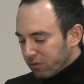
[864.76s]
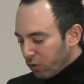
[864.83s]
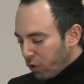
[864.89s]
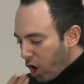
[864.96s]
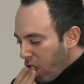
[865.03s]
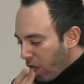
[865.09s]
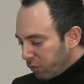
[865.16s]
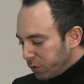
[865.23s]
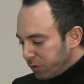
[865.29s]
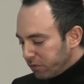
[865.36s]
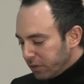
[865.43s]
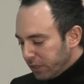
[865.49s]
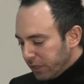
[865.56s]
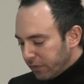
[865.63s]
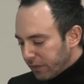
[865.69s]
So we
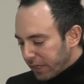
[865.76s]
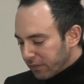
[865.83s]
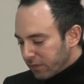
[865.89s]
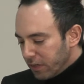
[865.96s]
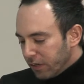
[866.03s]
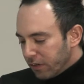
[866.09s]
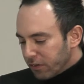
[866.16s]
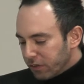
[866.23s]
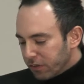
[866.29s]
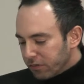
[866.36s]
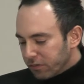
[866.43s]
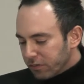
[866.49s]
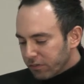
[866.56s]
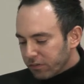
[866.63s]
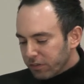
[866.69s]
see that there
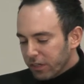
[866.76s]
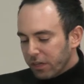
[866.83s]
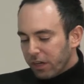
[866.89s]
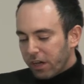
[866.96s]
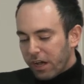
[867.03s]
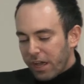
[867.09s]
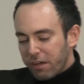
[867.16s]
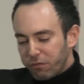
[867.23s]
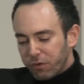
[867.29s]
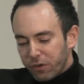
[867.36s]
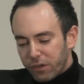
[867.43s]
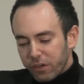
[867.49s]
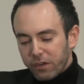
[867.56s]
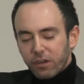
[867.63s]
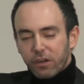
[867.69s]
is this
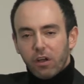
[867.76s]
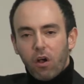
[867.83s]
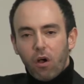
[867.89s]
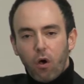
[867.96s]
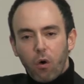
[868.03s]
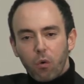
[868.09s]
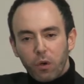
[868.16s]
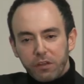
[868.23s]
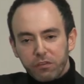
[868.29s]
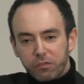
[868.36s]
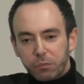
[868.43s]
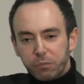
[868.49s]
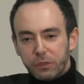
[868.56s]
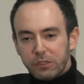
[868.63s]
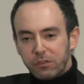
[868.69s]
always
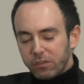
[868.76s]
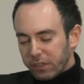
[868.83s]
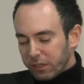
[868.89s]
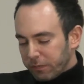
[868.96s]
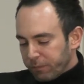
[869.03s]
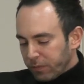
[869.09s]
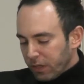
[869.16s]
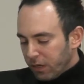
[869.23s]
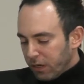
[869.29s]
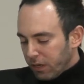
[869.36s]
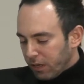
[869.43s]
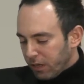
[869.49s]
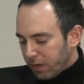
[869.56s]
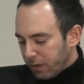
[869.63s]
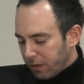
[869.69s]
repeating
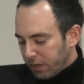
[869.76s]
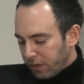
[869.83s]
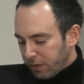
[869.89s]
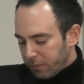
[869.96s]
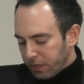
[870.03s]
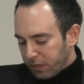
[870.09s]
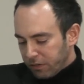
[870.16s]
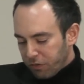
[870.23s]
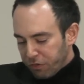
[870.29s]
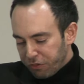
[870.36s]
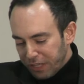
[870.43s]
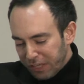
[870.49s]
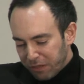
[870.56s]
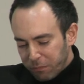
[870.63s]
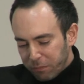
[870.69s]

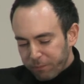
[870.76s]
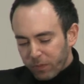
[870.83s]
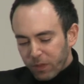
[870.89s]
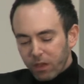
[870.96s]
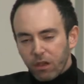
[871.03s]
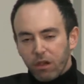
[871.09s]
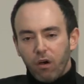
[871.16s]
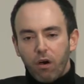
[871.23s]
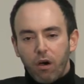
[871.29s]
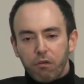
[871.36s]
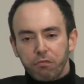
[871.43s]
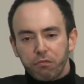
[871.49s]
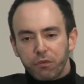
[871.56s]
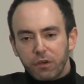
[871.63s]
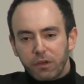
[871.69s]
theme
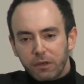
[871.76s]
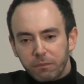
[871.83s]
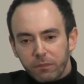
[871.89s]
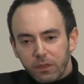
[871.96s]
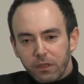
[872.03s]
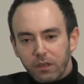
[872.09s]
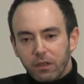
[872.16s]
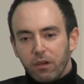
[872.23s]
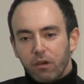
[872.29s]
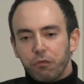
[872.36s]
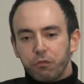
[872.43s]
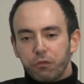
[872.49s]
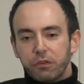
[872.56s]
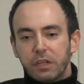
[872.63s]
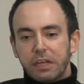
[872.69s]

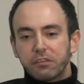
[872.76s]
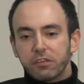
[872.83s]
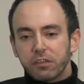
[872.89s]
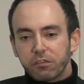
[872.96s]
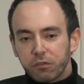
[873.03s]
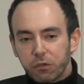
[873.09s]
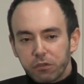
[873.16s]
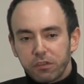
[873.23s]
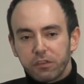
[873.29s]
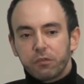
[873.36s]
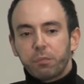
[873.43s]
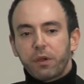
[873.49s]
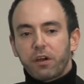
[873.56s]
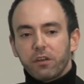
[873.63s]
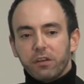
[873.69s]
of National
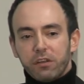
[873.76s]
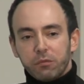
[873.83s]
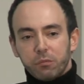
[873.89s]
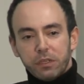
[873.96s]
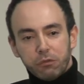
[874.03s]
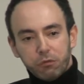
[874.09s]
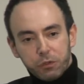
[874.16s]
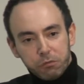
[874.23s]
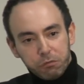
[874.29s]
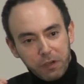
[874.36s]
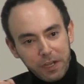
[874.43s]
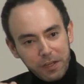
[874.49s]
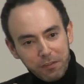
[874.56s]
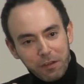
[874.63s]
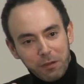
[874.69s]
Socialist parallelism. If we
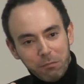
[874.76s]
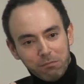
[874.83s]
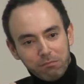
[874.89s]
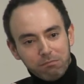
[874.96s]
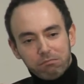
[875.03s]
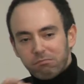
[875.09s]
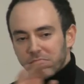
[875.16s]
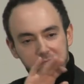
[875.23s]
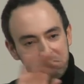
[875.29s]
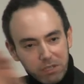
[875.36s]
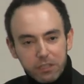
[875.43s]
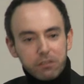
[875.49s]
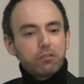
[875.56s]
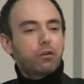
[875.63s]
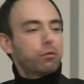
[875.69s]
find them,
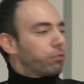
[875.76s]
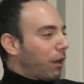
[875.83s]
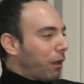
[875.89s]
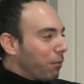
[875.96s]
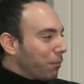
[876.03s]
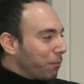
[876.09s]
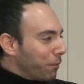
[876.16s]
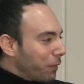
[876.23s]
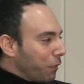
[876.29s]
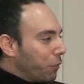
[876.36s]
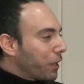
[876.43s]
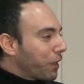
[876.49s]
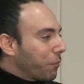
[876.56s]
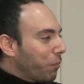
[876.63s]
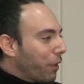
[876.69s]
it's no problem.
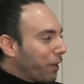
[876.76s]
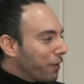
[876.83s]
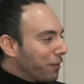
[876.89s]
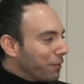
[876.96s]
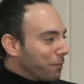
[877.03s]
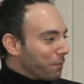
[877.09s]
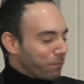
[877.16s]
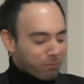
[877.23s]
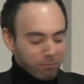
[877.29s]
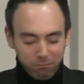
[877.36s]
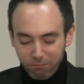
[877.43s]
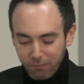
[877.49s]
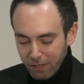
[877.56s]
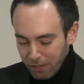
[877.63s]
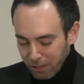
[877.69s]
We can ban it.
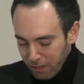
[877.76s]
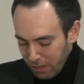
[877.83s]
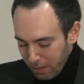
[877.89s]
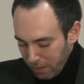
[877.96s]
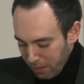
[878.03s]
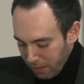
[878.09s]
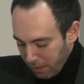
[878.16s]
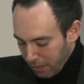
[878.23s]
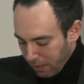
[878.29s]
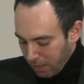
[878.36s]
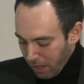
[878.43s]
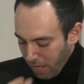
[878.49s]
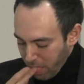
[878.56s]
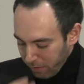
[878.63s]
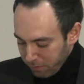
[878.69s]

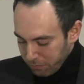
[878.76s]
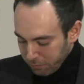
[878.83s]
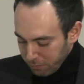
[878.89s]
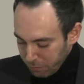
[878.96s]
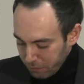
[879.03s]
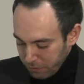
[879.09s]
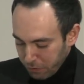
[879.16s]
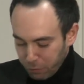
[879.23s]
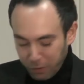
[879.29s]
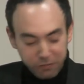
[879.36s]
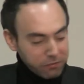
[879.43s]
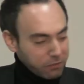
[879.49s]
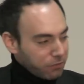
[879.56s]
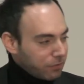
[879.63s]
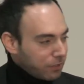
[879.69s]
The
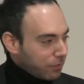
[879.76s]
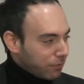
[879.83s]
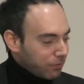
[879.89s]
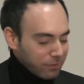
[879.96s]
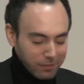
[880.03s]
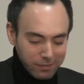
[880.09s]
questions that